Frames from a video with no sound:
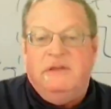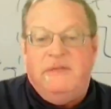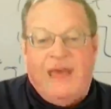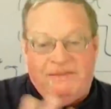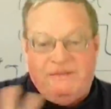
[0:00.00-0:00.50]

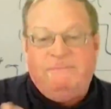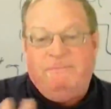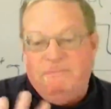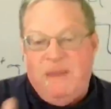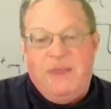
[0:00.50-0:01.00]
That's
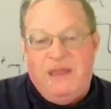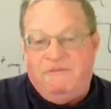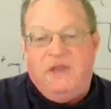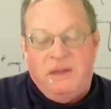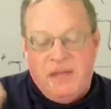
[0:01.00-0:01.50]
maybe
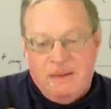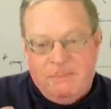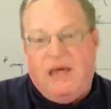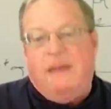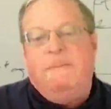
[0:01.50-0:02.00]
iffy.
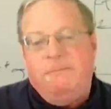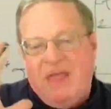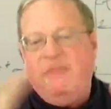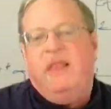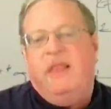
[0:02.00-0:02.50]
But
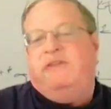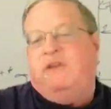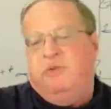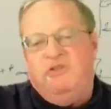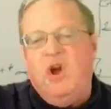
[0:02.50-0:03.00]
nonetheless,
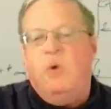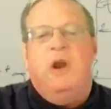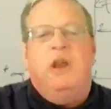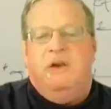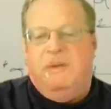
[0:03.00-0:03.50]
it was
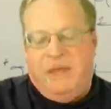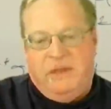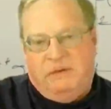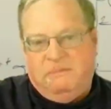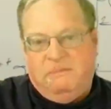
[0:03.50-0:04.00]
nowhere near a
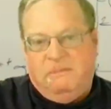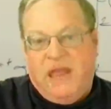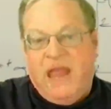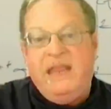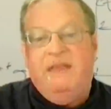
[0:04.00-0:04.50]
million.
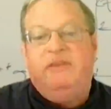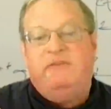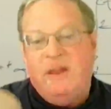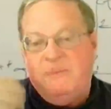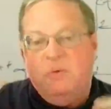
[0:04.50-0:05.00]
And yet
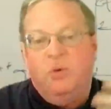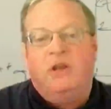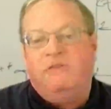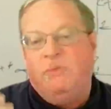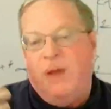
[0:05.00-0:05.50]
this number
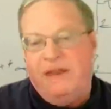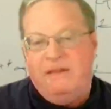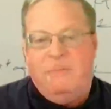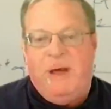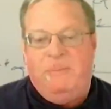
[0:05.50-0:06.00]
worked its way into
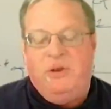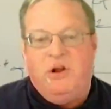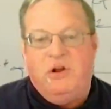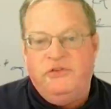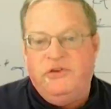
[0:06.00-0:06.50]
the popular
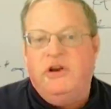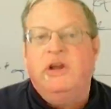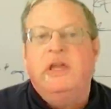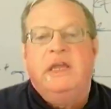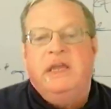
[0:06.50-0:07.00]

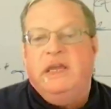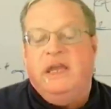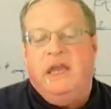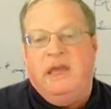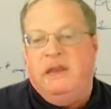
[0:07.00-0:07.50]
culture.
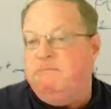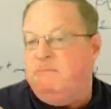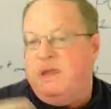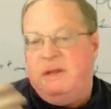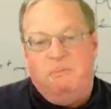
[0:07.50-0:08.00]
It
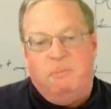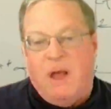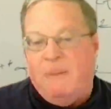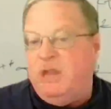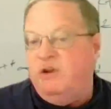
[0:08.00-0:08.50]

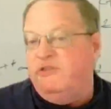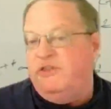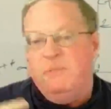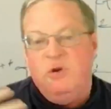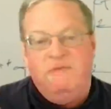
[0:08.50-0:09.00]
appears
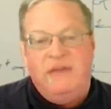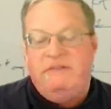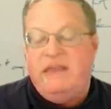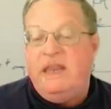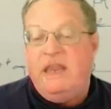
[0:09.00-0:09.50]
in
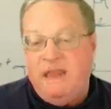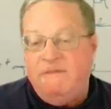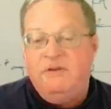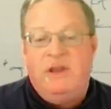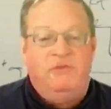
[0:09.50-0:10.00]
movies. It
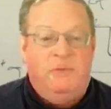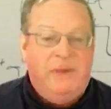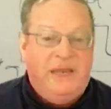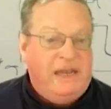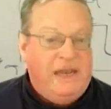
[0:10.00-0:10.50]
even gets
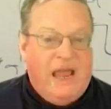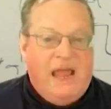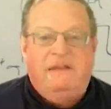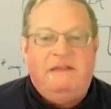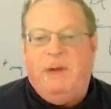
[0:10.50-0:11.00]
repeated
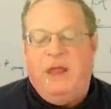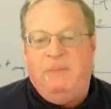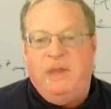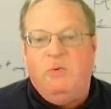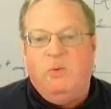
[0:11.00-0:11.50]
today, despite
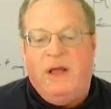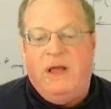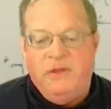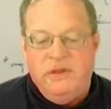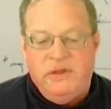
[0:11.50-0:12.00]
being well